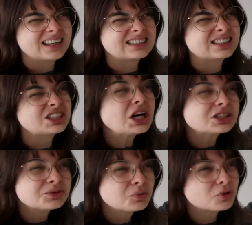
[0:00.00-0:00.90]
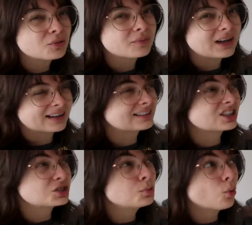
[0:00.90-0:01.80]
a touch more, like a
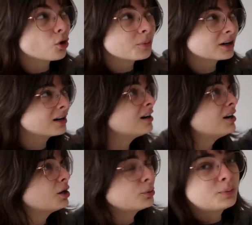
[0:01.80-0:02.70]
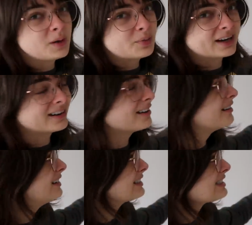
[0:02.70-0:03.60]
touch warmer would be
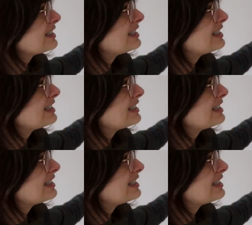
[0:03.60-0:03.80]
better, because